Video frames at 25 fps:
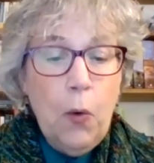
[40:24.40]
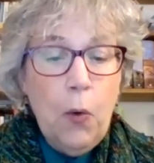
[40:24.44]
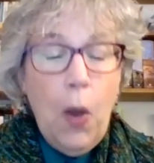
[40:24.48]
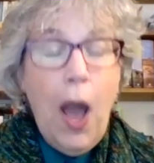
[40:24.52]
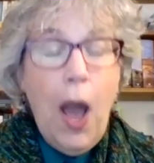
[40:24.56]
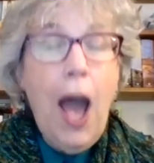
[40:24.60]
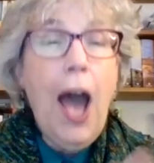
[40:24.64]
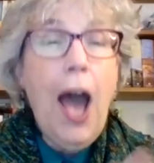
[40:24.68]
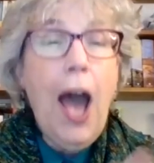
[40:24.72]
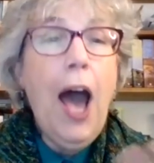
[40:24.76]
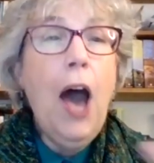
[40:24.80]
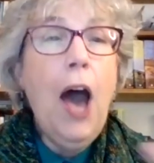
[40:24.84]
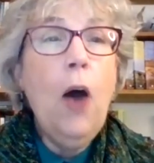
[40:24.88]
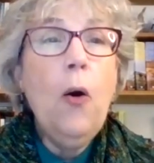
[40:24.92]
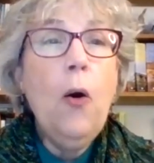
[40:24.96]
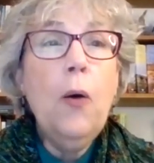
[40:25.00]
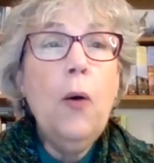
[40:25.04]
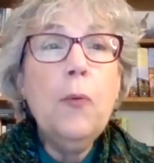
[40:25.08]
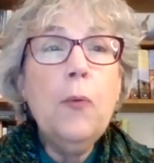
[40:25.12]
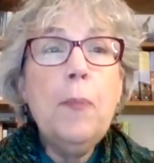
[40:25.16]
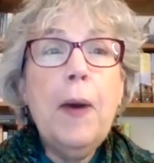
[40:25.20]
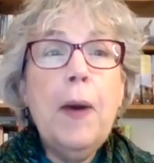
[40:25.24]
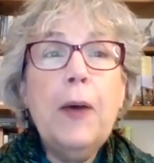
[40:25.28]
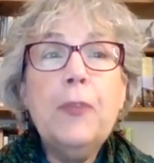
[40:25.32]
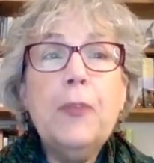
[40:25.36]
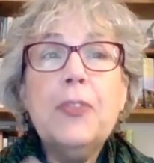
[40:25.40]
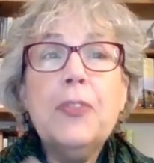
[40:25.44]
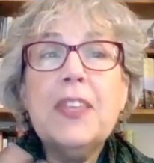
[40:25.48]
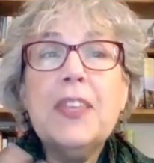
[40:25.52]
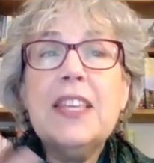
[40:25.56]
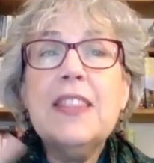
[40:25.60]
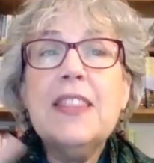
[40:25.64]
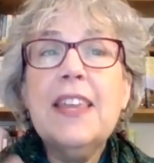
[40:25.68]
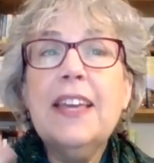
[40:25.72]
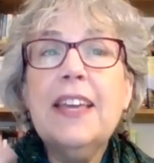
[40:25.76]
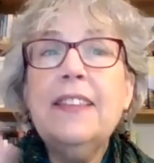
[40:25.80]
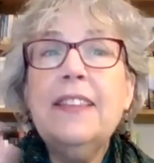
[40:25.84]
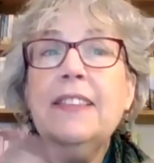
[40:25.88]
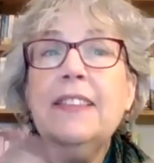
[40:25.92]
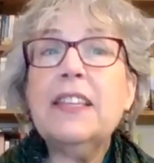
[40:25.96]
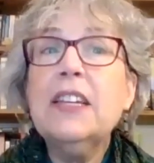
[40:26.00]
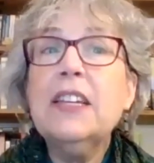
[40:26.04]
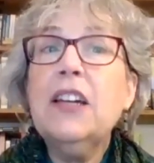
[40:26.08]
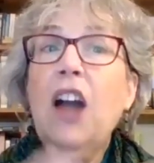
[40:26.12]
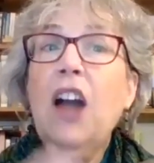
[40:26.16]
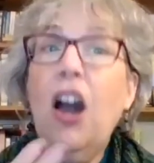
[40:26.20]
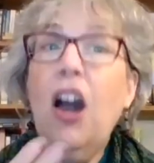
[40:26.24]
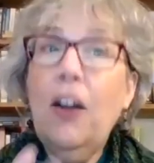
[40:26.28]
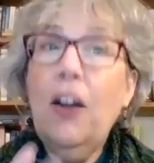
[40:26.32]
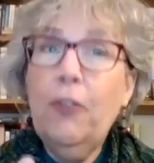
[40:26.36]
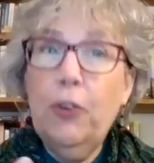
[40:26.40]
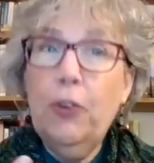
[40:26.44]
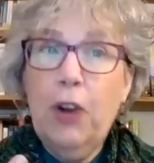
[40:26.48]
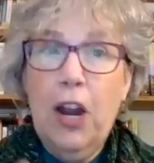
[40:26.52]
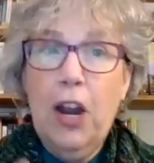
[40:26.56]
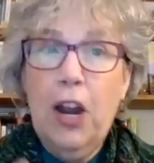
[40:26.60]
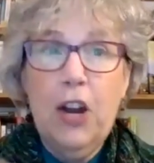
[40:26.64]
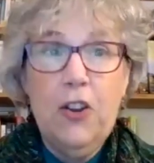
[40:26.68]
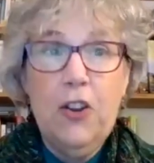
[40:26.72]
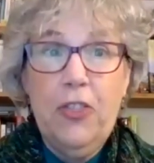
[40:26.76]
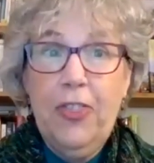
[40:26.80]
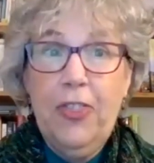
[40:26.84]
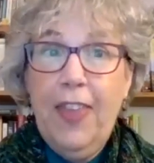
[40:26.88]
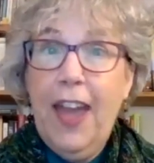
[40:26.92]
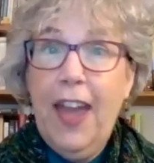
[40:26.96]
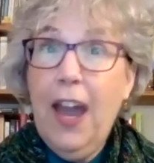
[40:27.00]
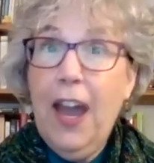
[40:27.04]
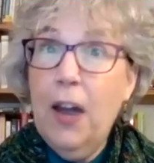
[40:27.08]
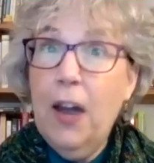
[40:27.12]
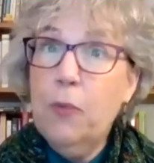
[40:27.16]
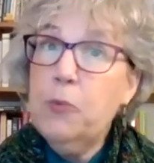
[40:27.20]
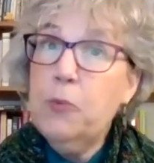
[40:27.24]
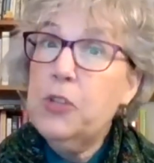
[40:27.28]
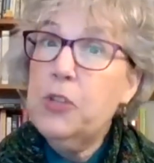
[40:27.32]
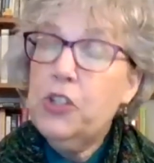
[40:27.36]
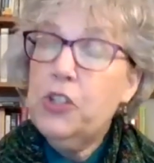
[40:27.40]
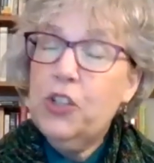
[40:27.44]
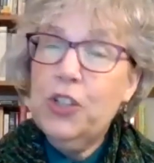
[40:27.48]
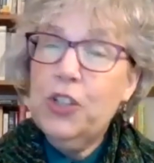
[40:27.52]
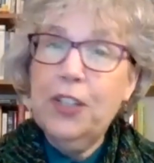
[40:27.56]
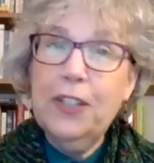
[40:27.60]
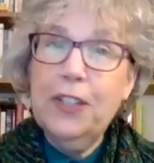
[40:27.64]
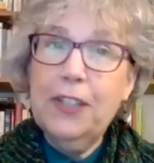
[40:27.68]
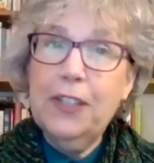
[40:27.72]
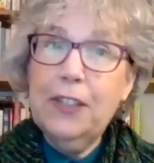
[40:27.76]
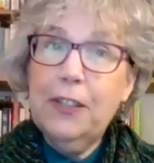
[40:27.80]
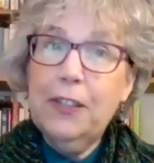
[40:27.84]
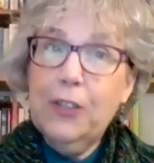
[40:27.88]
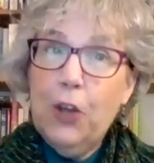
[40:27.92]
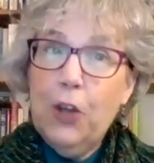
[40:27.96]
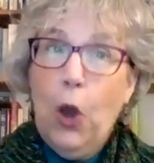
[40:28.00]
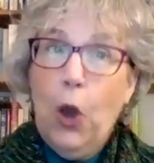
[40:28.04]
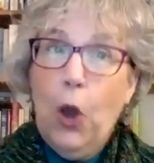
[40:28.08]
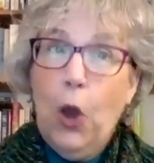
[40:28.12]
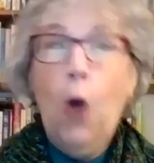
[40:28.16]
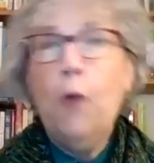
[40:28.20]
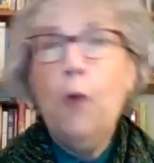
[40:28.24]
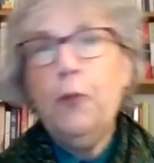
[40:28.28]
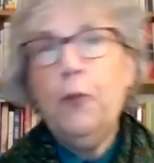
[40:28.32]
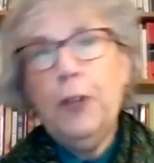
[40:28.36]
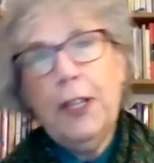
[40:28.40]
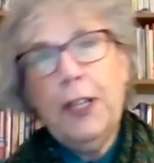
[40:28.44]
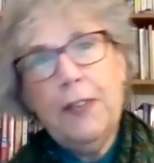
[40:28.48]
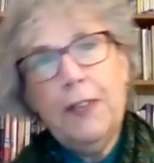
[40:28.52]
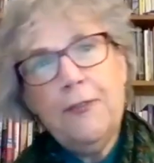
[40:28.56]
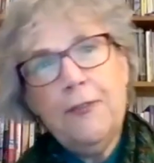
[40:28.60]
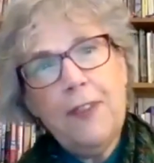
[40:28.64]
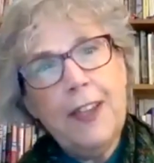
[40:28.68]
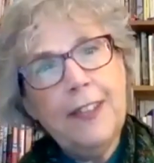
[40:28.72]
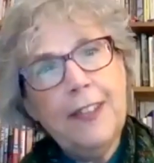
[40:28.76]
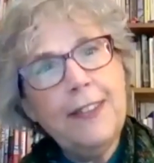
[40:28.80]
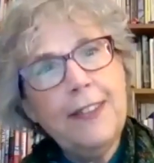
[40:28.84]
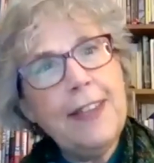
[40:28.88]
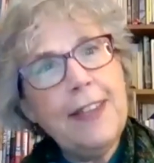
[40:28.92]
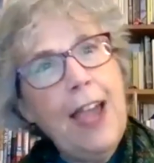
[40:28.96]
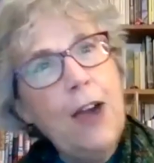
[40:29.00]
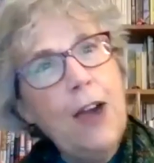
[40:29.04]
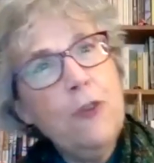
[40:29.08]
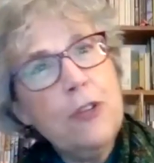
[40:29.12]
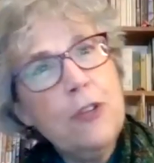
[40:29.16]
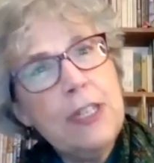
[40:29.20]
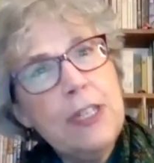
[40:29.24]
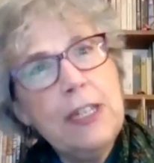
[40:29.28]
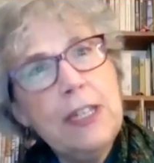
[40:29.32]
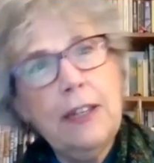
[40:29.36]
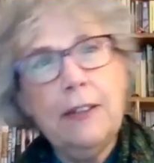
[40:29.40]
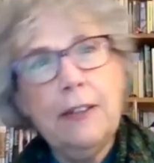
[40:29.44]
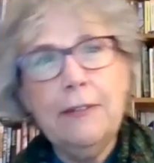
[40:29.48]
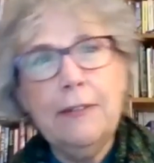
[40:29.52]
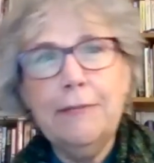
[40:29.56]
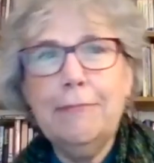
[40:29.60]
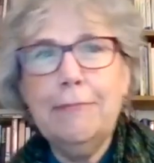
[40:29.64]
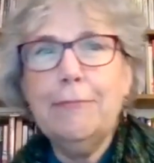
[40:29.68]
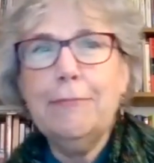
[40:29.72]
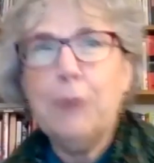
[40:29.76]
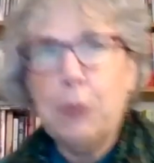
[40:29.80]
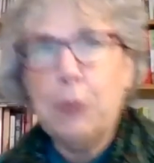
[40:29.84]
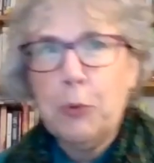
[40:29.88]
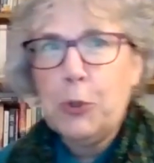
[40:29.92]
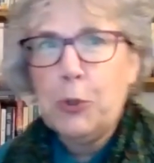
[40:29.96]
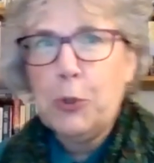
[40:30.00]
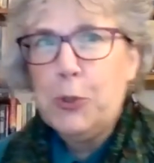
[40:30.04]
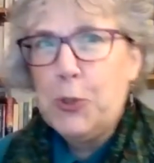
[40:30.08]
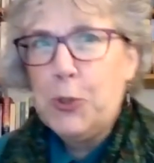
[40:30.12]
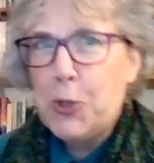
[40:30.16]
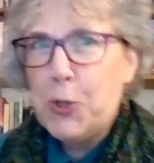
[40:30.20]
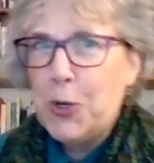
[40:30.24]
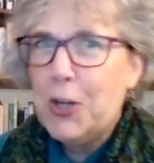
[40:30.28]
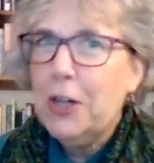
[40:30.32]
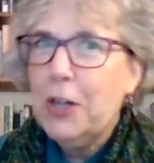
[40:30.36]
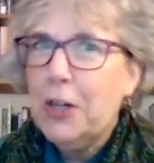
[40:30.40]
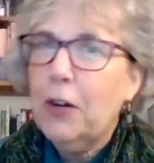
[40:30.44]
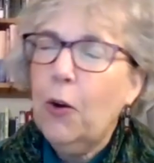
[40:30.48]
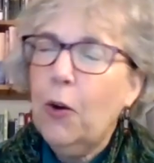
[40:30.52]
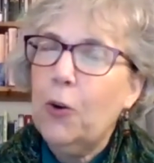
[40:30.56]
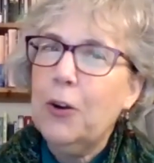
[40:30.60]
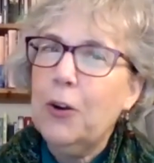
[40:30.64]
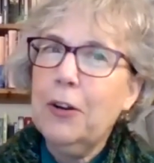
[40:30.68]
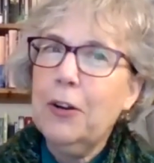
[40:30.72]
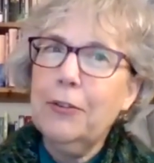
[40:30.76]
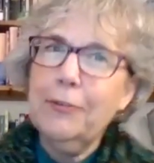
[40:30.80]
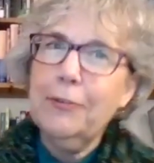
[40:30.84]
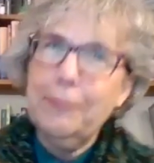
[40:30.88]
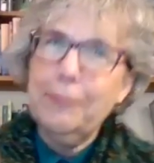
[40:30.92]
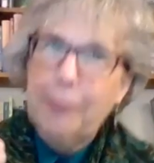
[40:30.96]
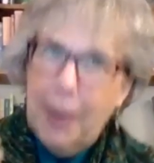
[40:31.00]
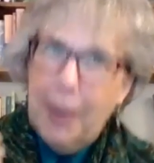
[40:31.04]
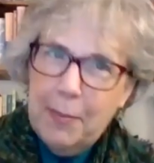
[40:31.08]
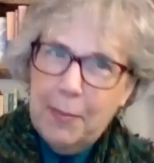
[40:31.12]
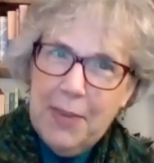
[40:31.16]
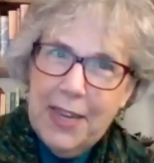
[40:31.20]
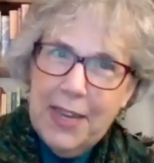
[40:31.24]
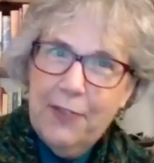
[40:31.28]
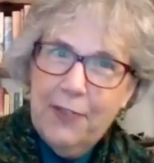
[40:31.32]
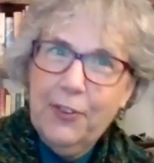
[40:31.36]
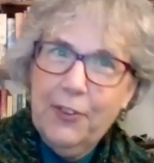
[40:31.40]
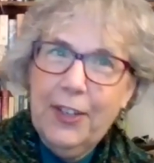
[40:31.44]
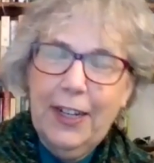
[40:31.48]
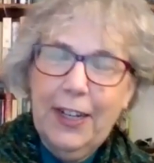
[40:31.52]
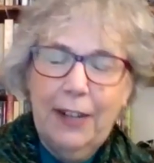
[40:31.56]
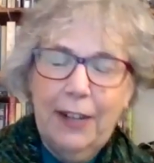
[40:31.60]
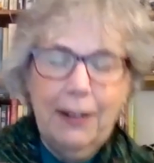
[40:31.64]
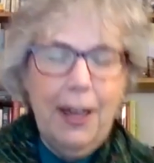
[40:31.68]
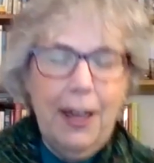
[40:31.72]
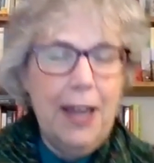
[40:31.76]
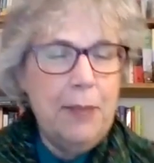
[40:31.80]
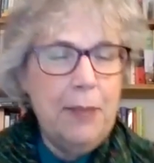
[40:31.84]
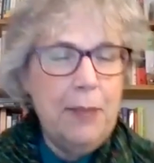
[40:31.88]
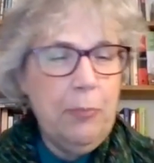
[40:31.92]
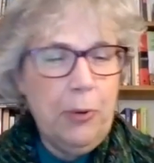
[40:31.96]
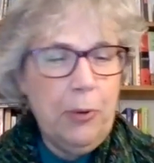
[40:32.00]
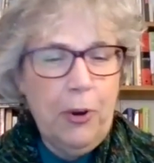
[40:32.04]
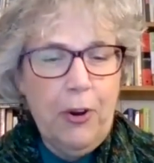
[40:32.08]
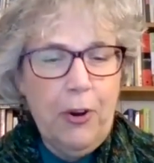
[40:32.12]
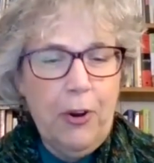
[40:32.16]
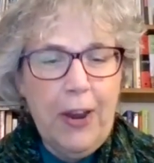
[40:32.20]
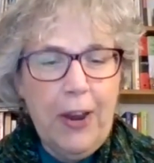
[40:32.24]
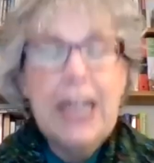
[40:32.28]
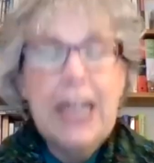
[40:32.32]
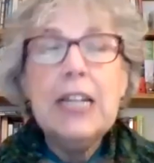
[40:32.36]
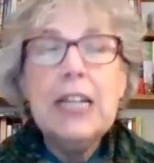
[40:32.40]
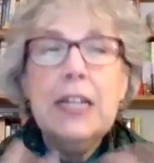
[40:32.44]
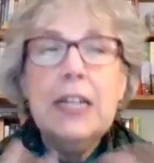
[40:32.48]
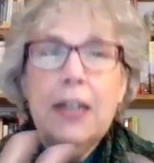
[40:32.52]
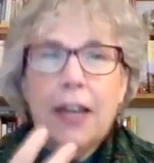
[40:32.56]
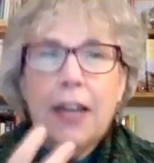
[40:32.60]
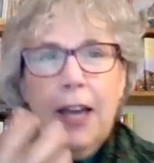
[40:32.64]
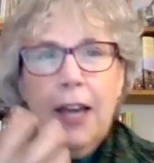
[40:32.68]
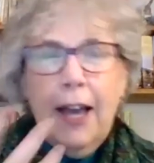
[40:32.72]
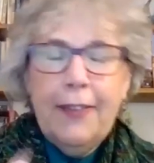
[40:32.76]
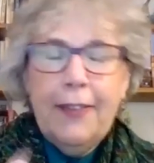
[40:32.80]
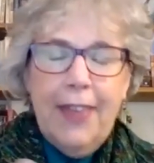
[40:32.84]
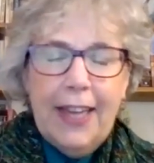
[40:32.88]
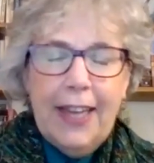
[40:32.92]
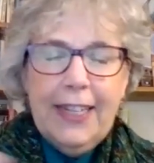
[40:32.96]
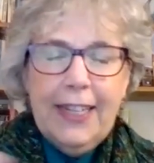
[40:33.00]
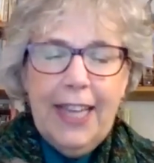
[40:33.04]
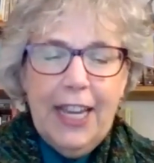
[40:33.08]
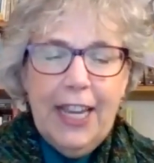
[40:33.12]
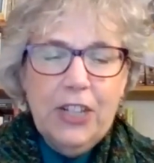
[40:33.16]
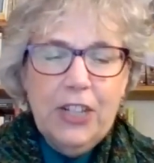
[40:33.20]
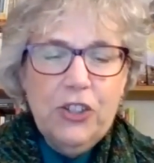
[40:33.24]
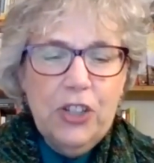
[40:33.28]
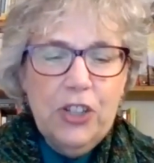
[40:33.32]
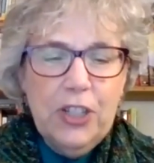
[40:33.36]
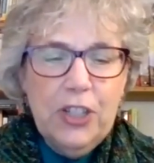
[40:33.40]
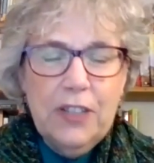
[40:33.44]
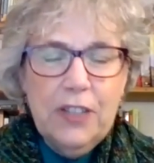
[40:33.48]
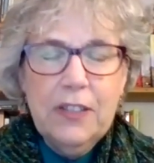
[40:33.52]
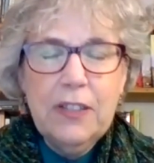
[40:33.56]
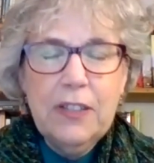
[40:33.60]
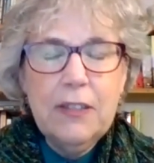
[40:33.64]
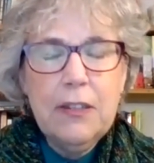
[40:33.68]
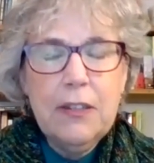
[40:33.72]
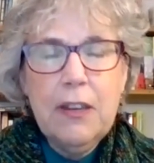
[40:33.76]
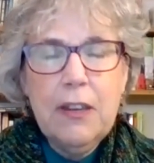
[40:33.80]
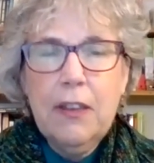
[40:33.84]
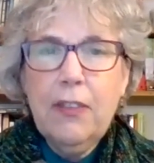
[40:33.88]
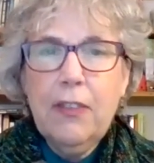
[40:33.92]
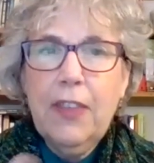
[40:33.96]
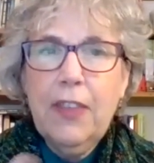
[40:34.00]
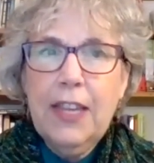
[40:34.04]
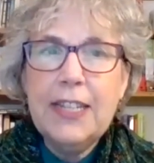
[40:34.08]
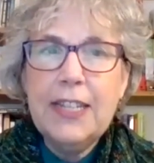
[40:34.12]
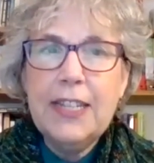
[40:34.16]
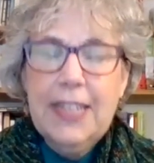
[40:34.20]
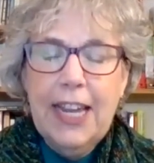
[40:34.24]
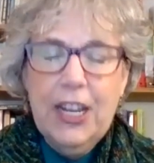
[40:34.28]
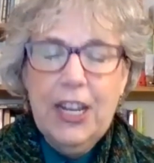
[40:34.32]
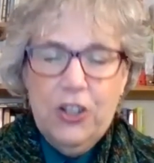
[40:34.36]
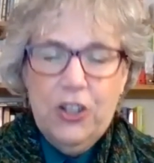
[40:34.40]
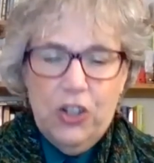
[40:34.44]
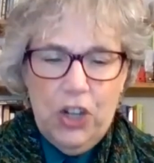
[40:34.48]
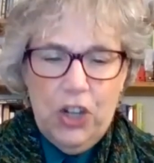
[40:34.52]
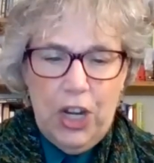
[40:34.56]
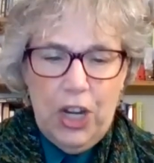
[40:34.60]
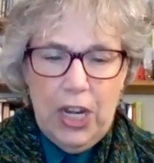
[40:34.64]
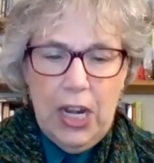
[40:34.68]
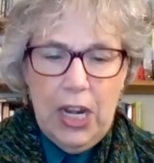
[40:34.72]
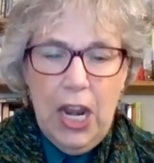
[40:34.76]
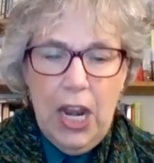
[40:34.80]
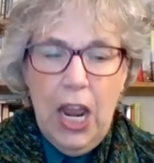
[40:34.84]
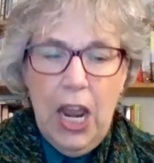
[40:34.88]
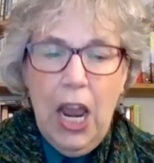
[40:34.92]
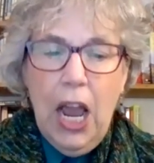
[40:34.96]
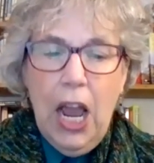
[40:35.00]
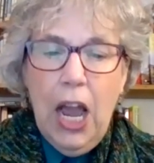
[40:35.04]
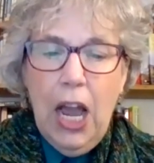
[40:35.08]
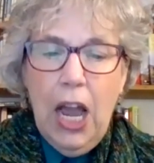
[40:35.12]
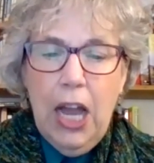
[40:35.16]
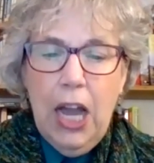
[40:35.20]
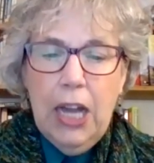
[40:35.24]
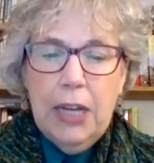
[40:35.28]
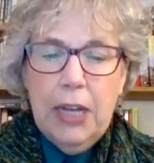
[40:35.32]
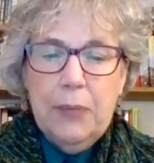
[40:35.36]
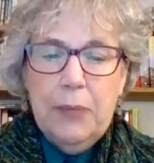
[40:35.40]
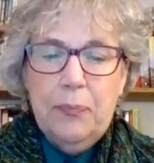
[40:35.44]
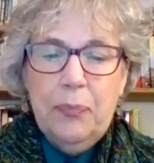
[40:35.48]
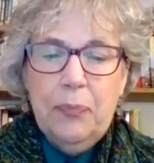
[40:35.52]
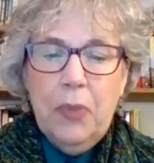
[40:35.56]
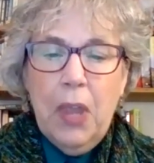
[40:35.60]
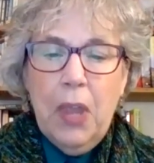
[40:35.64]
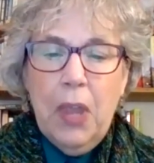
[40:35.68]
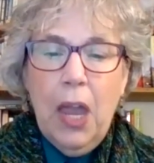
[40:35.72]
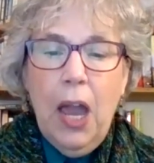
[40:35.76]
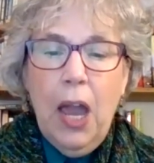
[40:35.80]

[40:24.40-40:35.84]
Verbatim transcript: how about the then the cover art that which is hopefully face out in the bookstore or maybe even a library that catches the attention um,